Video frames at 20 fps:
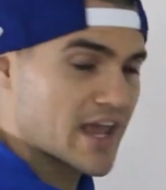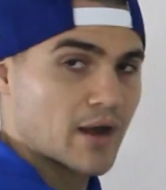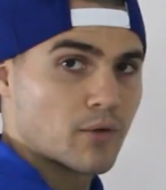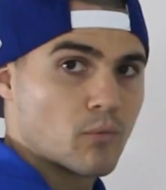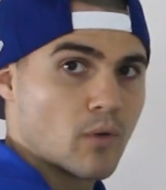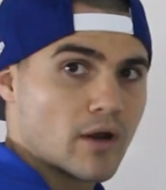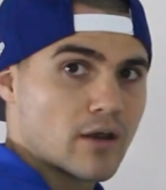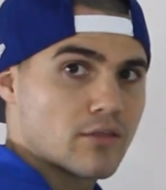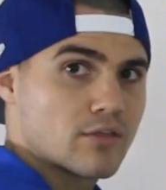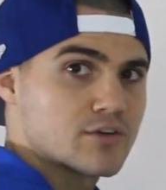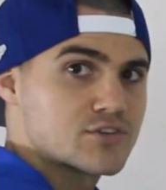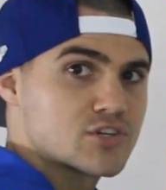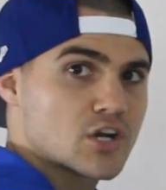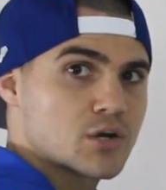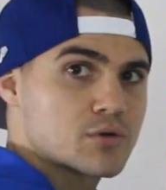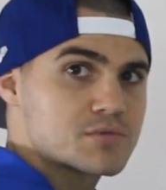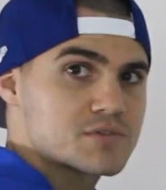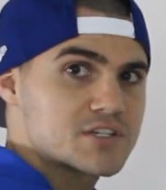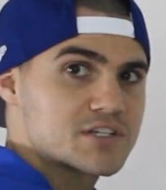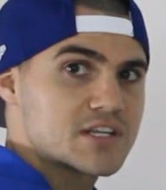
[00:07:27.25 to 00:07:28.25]
and one of the
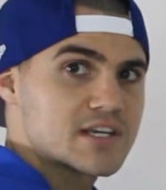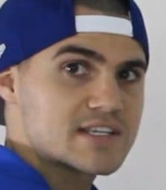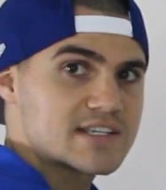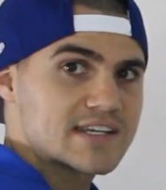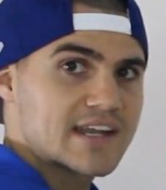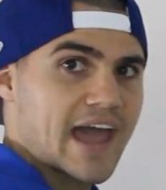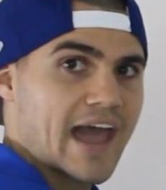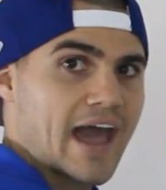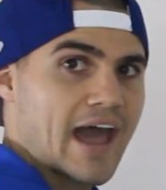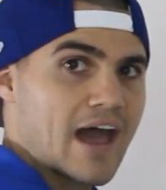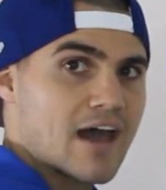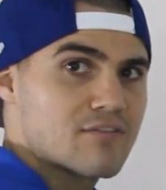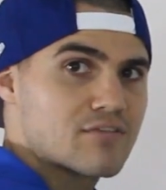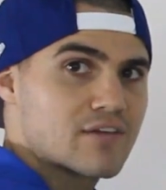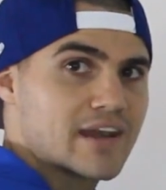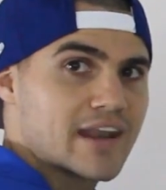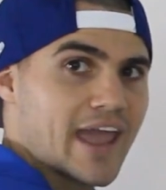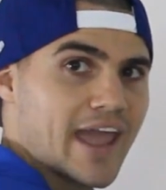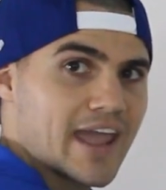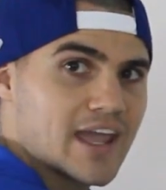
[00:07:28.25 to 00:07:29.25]
terms doesn't have
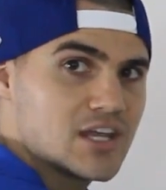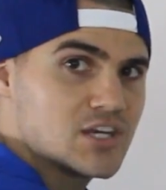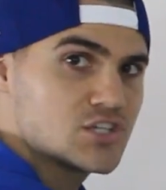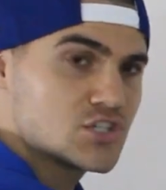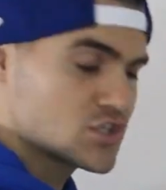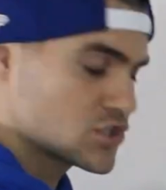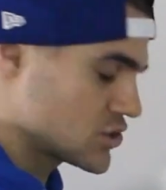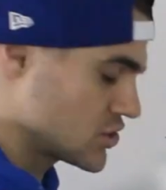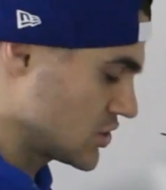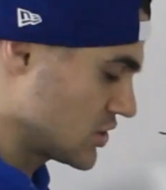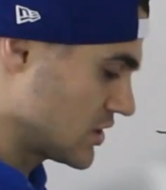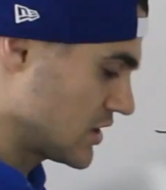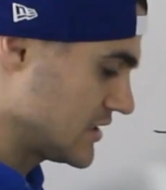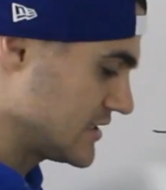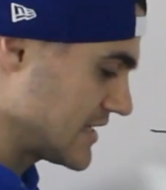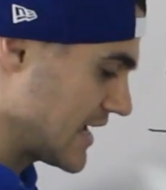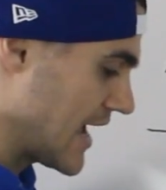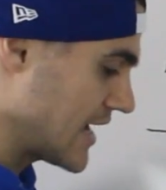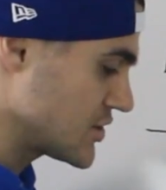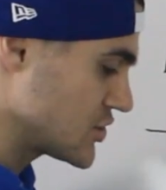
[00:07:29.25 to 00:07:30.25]
an h
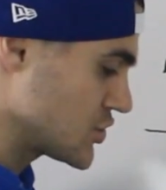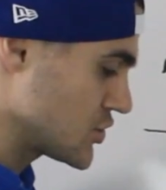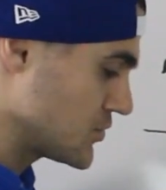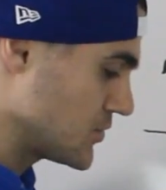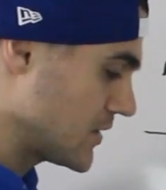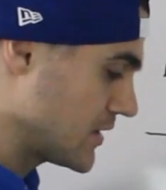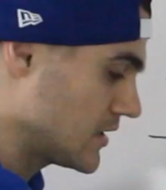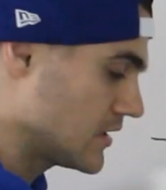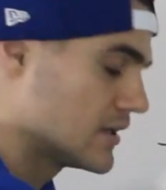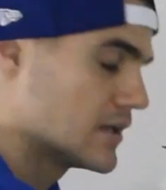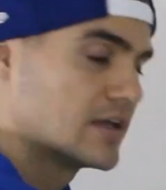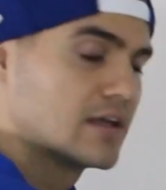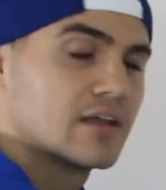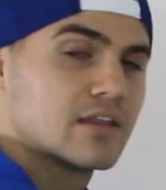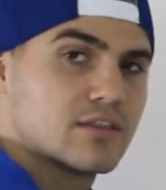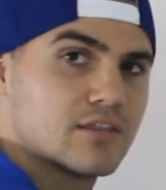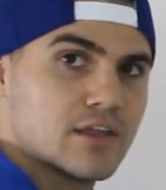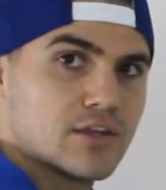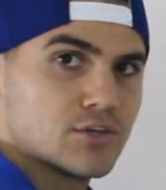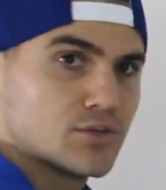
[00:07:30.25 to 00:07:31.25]
attached to it,
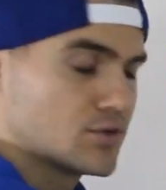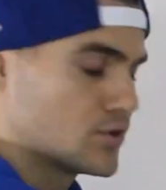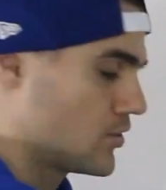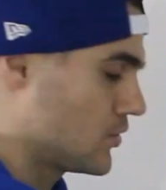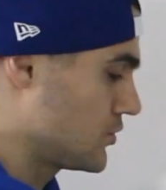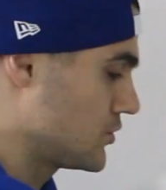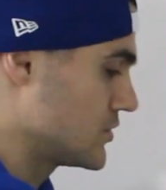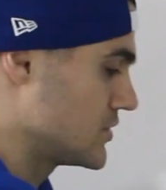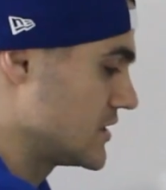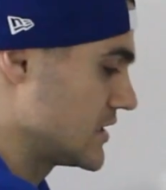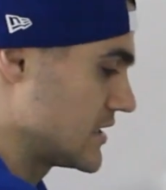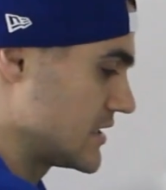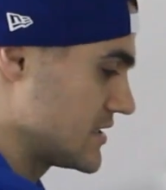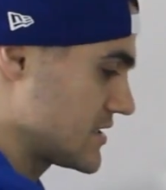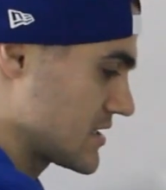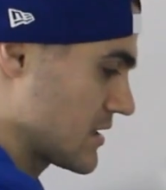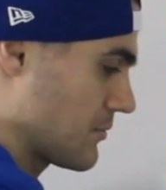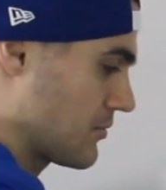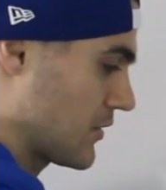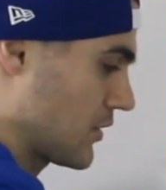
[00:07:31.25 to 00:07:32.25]
then you know you did
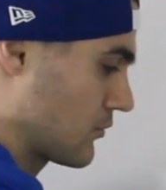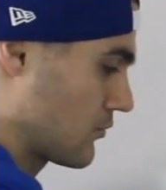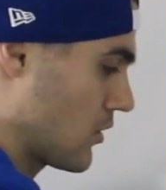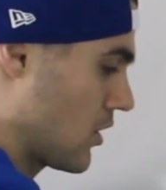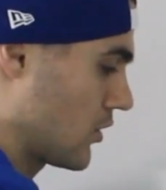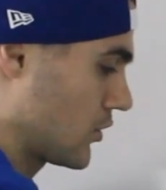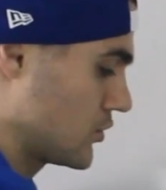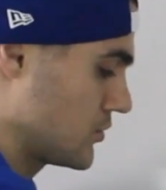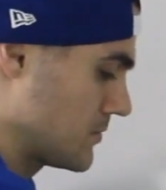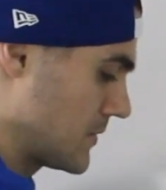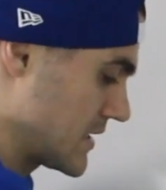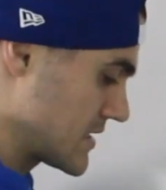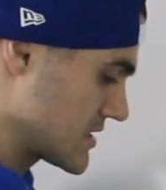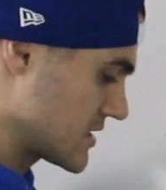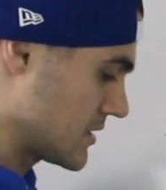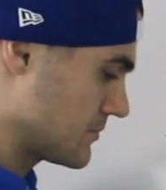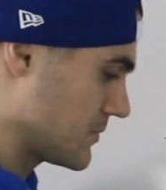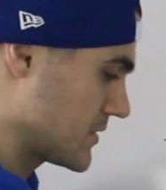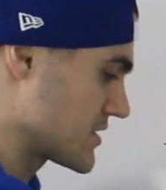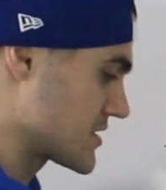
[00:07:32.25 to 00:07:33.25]
something wrong. You
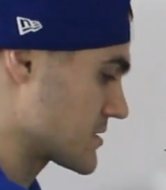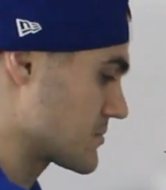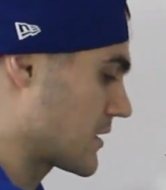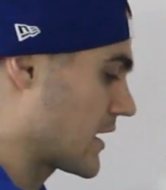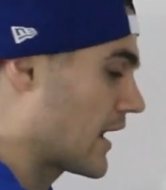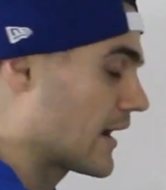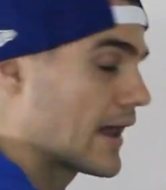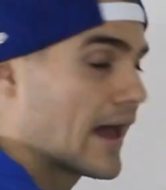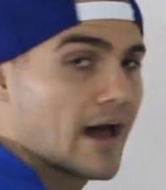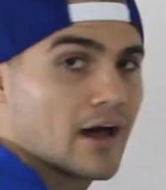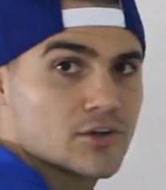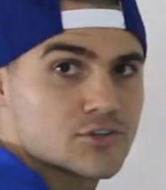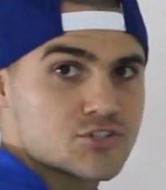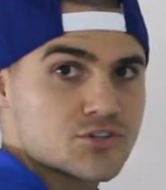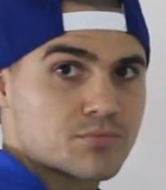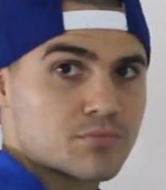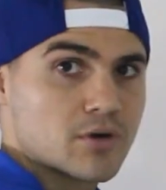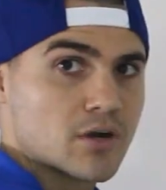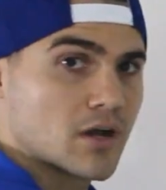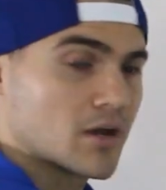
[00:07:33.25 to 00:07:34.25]
messed up on some kind of
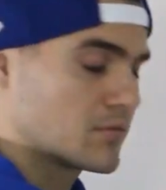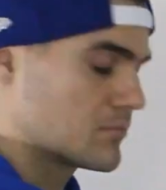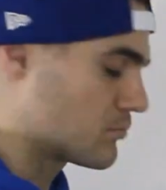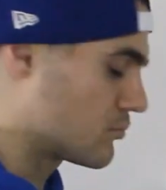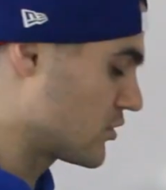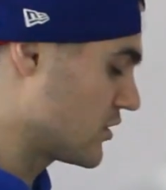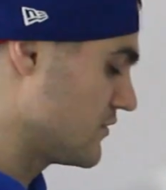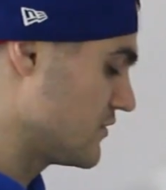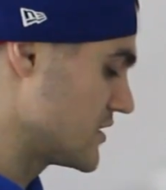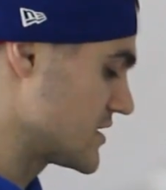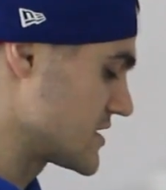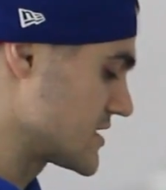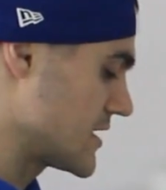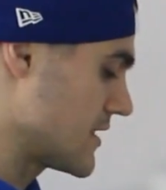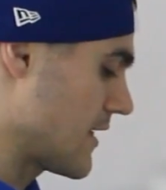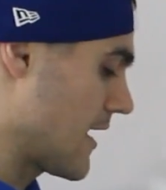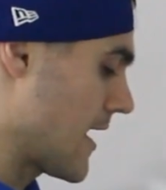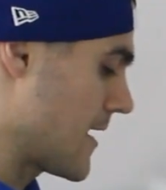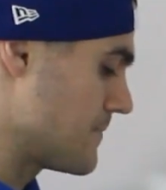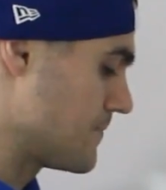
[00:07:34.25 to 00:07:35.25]
algebra previous to
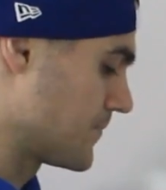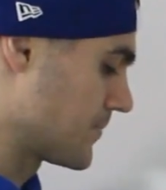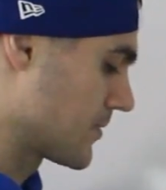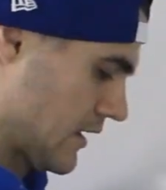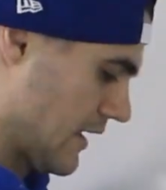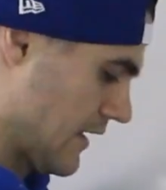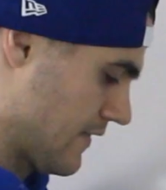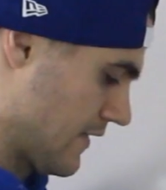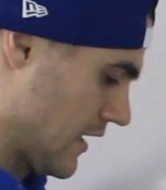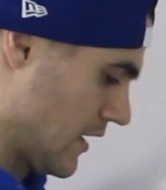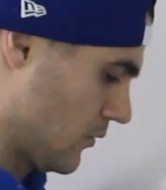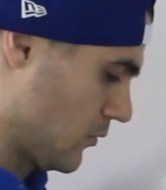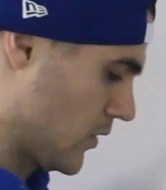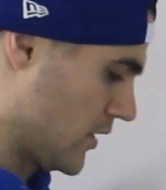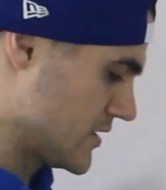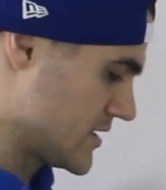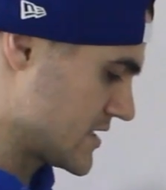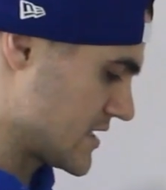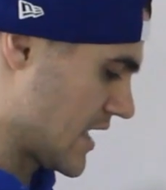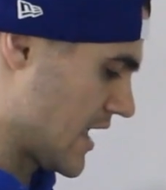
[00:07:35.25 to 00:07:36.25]
that. And then
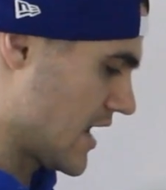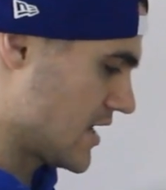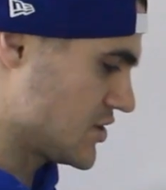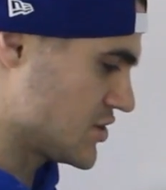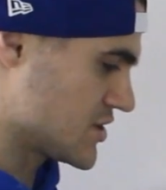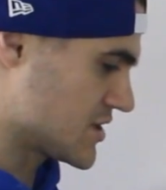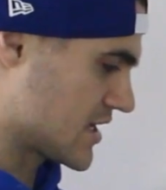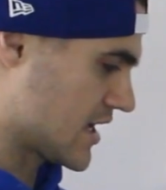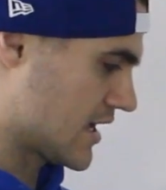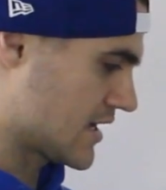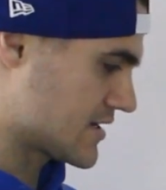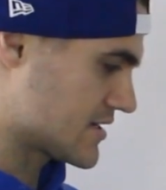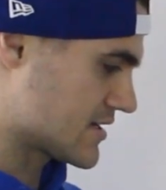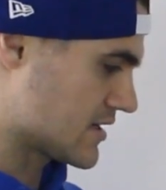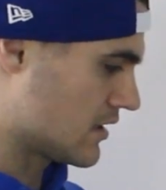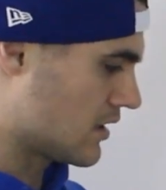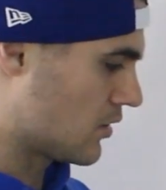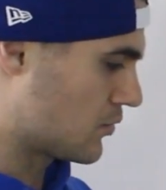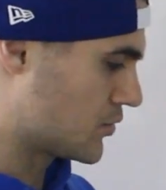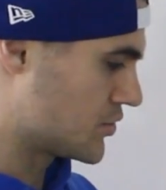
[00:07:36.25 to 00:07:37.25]
once the h's
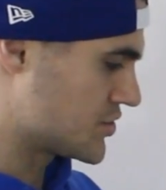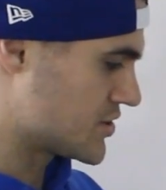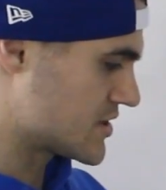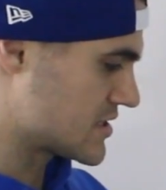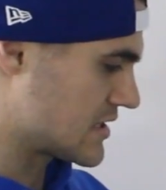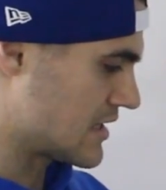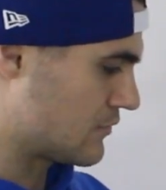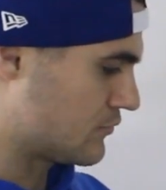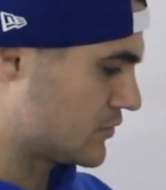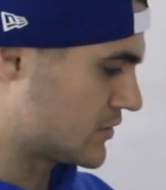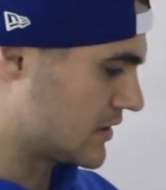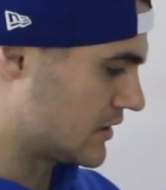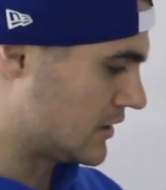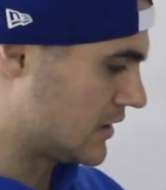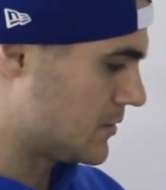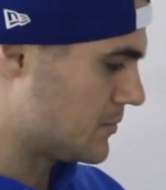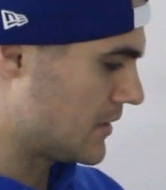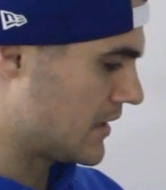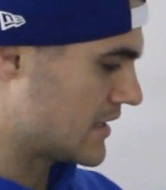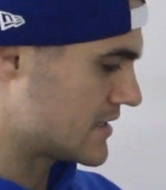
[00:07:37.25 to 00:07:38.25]
cancel out, uh, we're just left with the
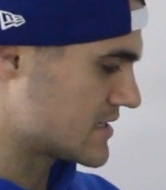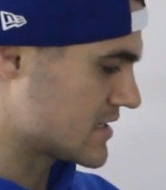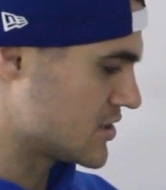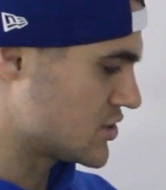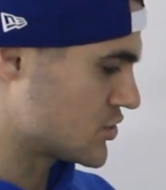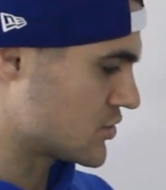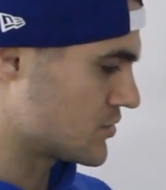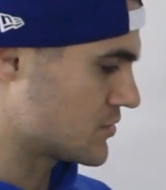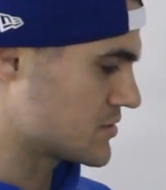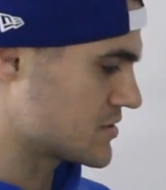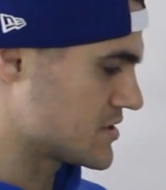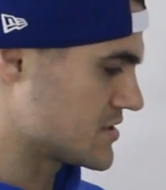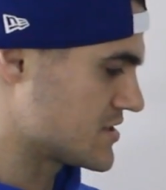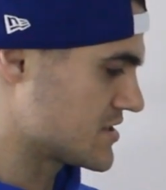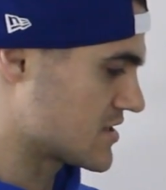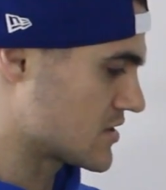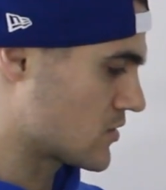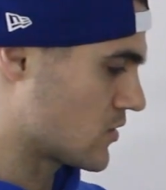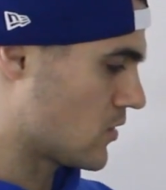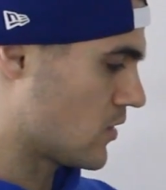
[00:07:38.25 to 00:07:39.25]
limit as h goes to
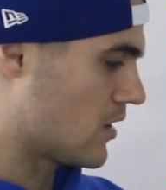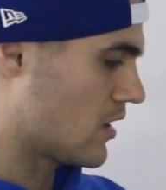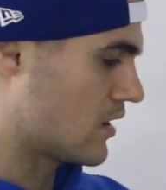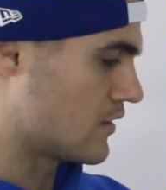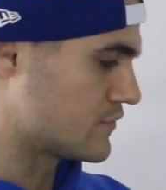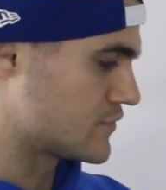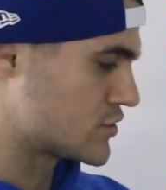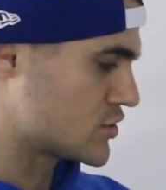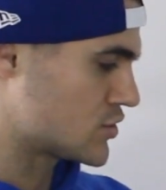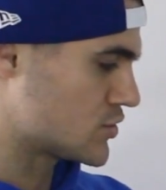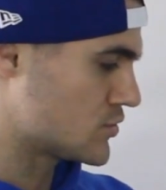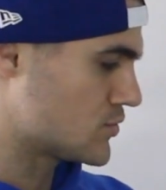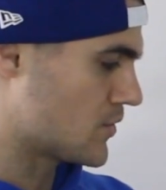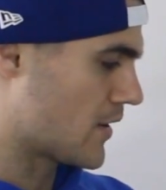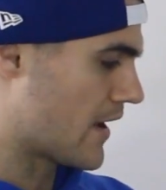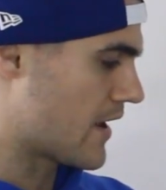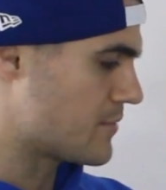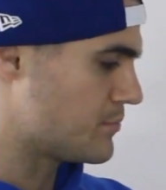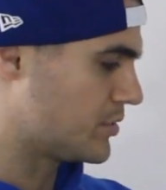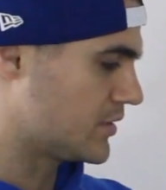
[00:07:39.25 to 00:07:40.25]
0 of
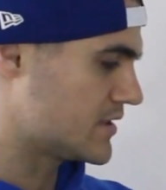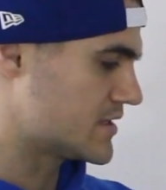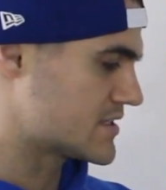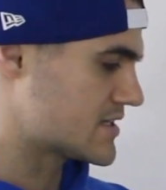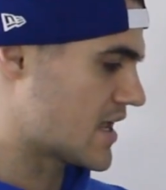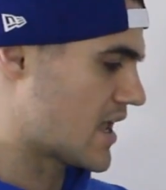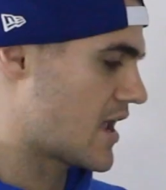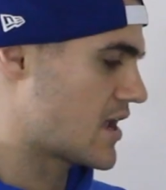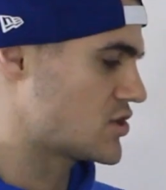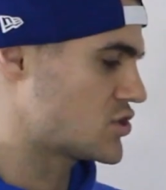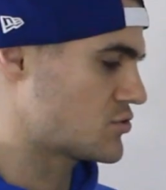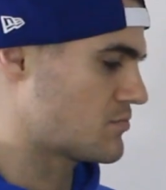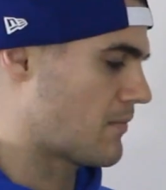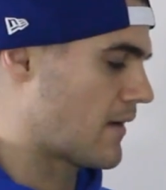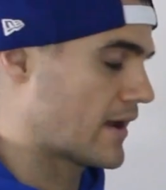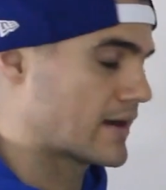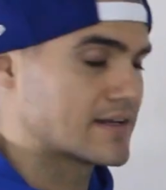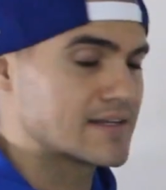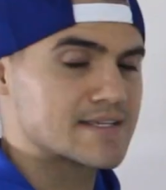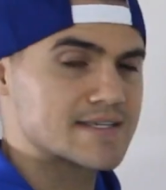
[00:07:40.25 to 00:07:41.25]
2a plus h
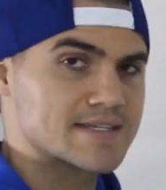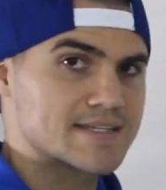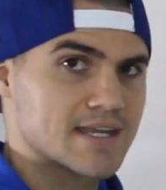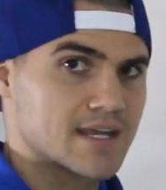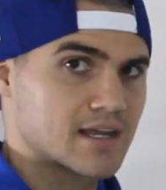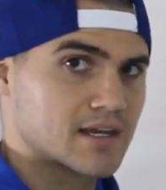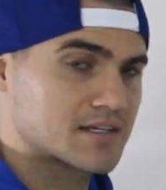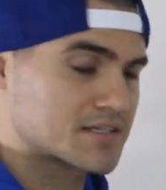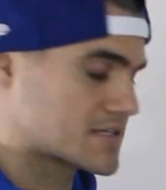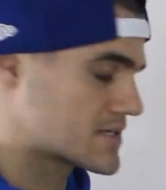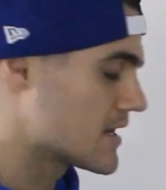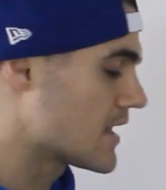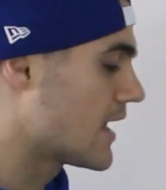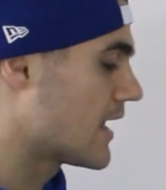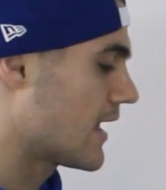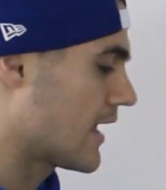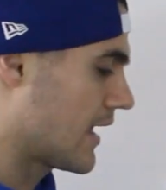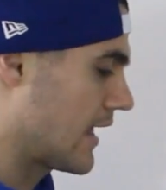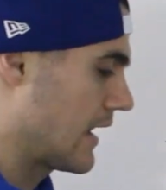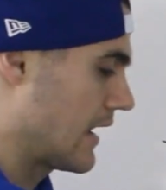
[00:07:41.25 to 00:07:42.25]
minus 6.
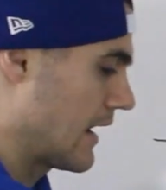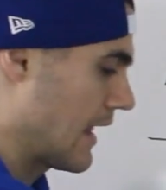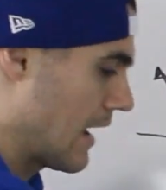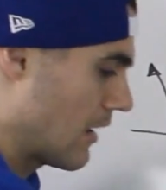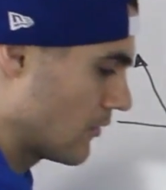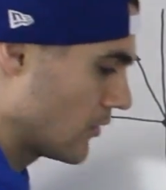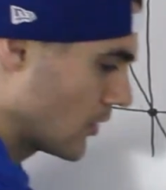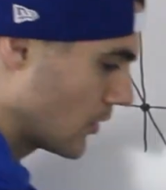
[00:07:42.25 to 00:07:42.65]
And now